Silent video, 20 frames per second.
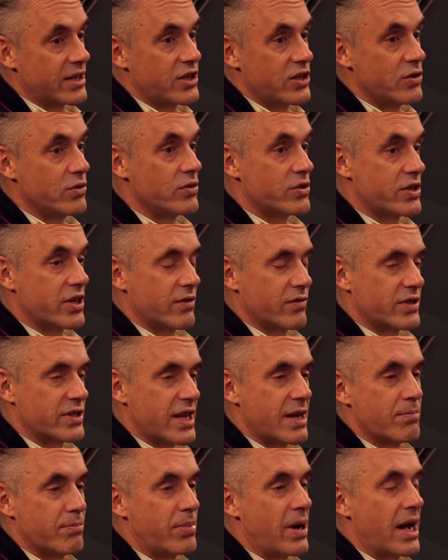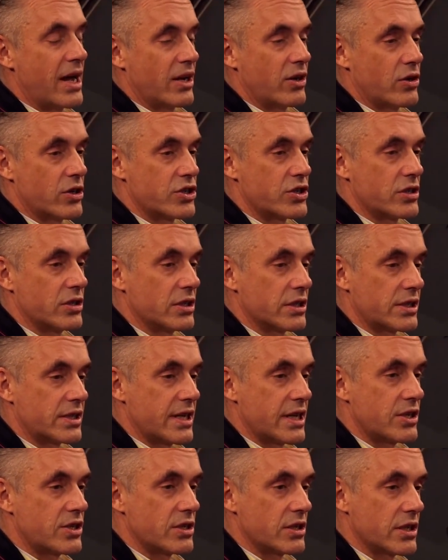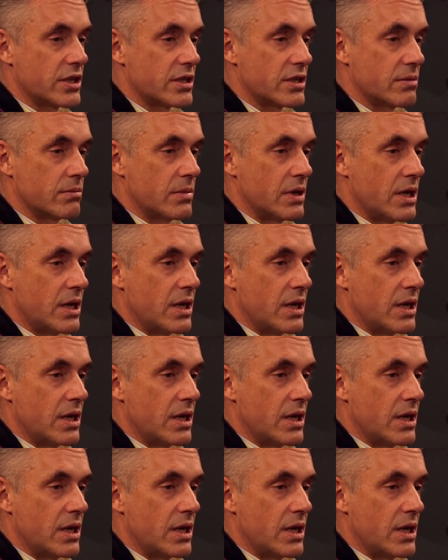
accused of, is that biological essentialism.